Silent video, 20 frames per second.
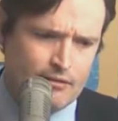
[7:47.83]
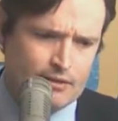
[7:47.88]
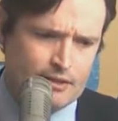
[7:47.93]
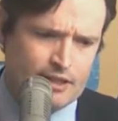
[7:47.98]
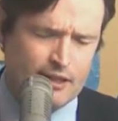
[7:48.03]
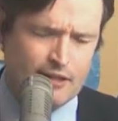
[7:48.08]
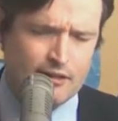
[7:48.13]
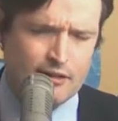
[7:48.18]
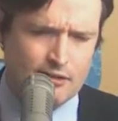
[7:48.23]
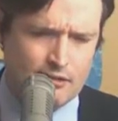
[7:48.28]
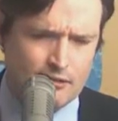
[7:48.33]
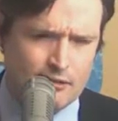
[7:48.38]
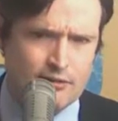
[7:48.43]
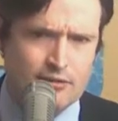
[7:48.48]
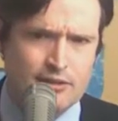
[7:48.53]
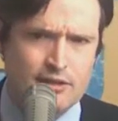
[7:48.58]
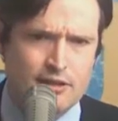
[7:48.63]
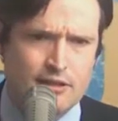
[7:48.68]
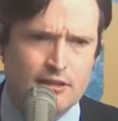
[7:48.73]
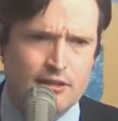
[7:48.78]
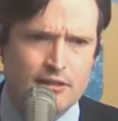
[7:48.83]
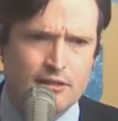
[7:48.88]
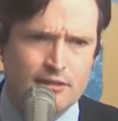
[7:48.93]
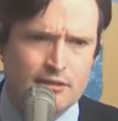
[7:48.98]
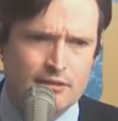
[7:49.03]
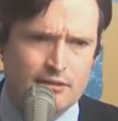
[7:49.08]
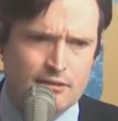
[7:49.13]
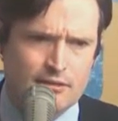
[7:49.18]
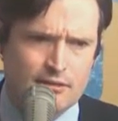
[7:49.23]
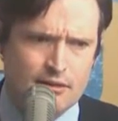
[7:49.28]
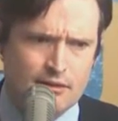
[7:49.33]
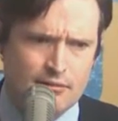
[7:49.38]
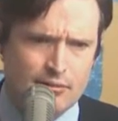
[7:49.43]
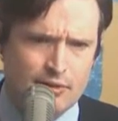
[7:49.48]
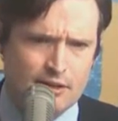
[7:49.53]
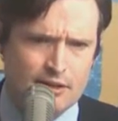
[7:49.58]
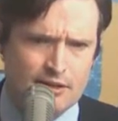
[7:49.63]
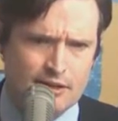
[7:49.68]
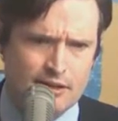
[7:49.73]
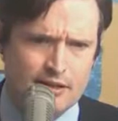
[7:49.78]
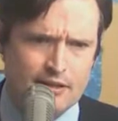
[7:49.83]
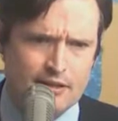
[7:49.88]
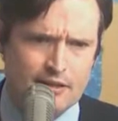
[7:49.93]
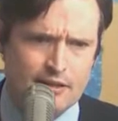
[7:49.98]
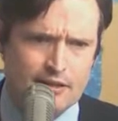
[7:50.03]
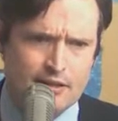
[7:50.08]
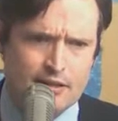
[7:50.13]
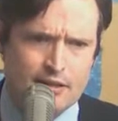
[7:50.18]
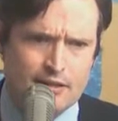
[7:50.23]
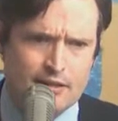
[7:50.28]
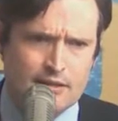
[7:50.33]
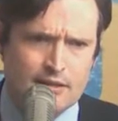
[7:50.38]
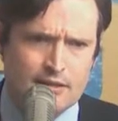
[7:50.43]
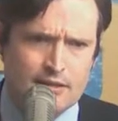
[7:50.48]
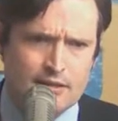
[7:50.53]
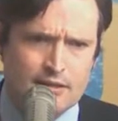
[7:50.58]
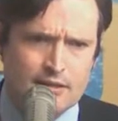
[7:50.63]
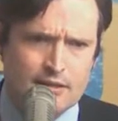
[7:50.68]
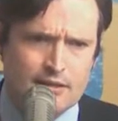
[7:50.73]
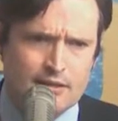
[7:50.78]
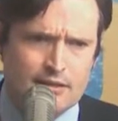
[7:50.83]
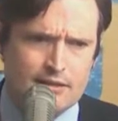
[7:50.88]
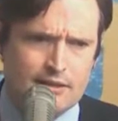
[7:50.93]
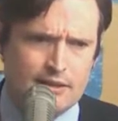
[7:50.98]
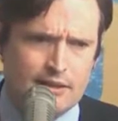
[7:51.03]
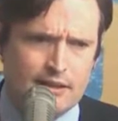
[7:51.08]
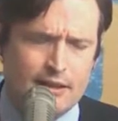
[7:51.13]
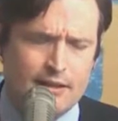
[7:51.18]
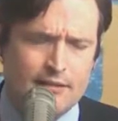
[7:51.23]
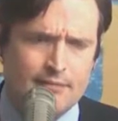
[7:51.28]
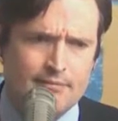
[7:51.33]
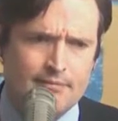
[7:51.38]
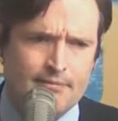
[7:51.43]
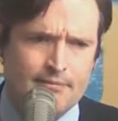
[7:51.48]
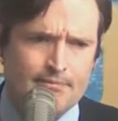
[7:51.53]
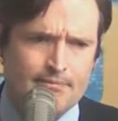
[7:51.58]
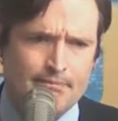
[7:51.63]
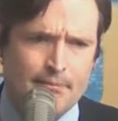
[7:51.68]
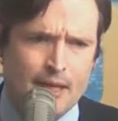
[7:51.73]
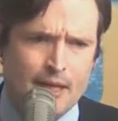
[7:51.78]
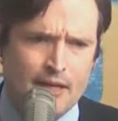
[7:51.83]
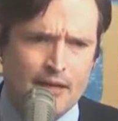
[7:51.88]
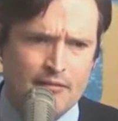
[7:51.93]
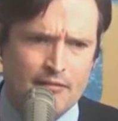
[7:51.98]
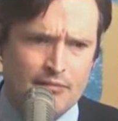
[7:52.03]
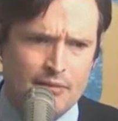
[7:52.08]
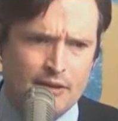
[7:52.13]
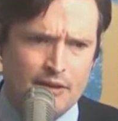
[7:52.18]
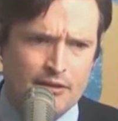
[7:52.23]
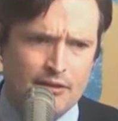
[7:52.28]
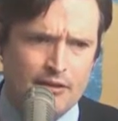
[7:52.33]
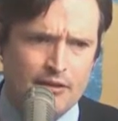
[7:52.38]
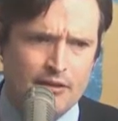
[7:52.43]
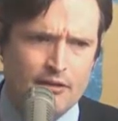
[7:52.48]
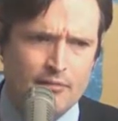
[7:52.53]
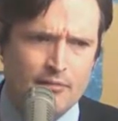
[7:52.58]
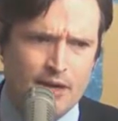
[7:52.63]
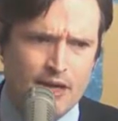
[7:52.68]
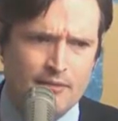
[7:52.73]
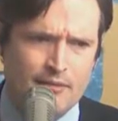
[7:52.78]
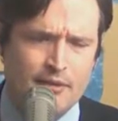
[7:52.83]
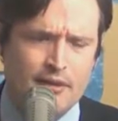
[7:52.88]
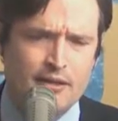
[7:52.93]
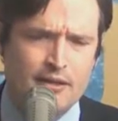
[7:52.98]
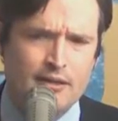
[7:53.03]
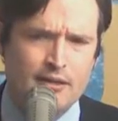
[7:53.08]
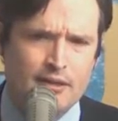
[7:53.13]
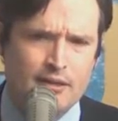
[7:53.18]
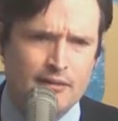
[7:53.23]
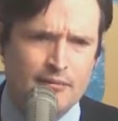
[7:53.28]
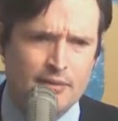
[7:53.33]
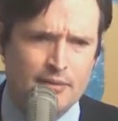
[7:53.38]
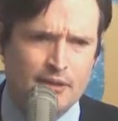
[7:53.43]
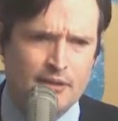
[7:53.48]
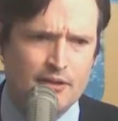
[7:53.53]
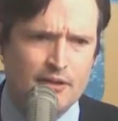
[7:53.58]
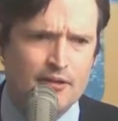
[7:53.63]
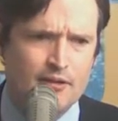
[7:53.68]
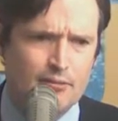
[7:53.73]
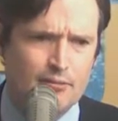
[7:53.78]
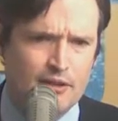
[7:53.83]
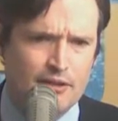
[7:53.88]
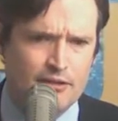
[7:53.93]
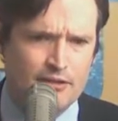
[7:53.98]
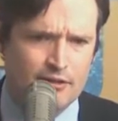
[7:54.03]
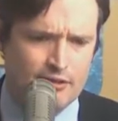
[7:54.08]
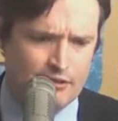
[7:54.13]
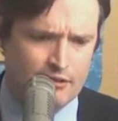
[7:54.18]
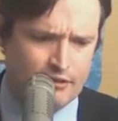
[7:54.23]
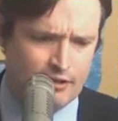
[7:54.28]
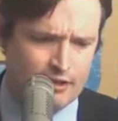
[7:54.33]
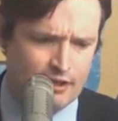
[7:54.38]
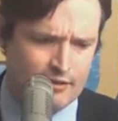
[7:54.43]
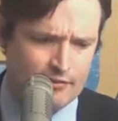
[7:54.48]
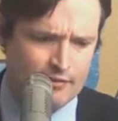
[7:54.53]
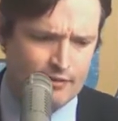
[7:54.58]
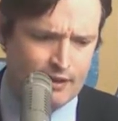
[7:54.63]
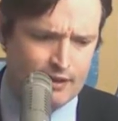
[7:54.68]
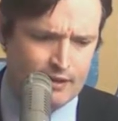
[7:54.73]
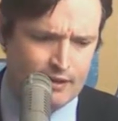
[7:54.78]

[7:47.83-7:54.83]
Senator Cruz called the presidency of President Obama an imperial presidency.